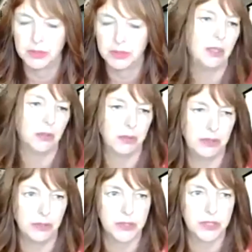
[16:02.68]

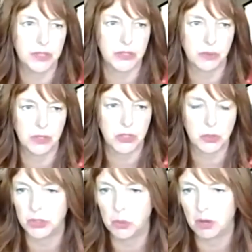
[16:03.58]
in the situation
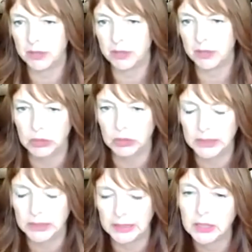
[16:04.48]
where you are the only?